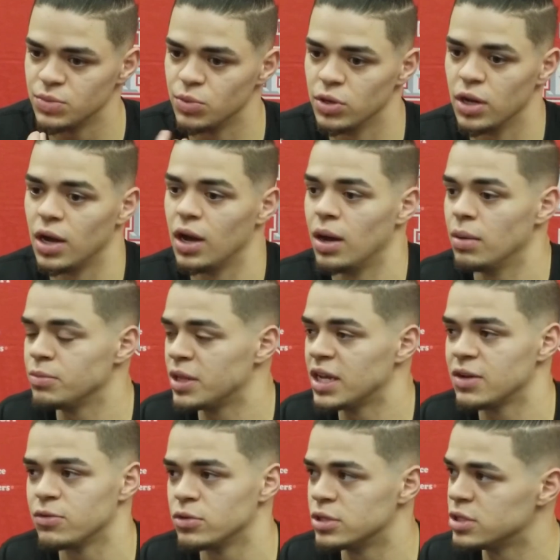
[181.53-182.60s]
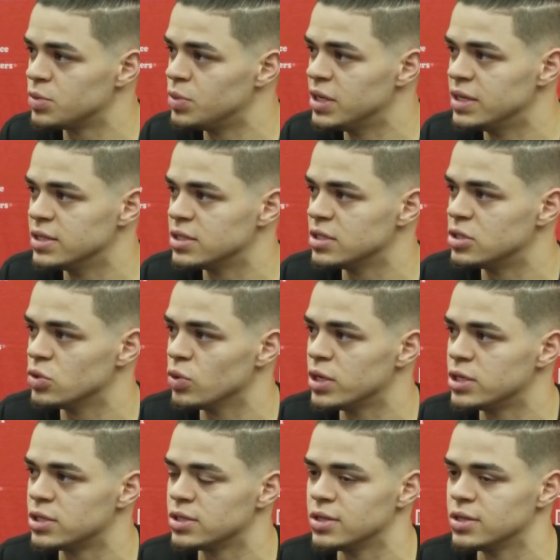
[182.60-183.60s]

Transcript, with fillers: But uh, I'm thankful just to be in this situation.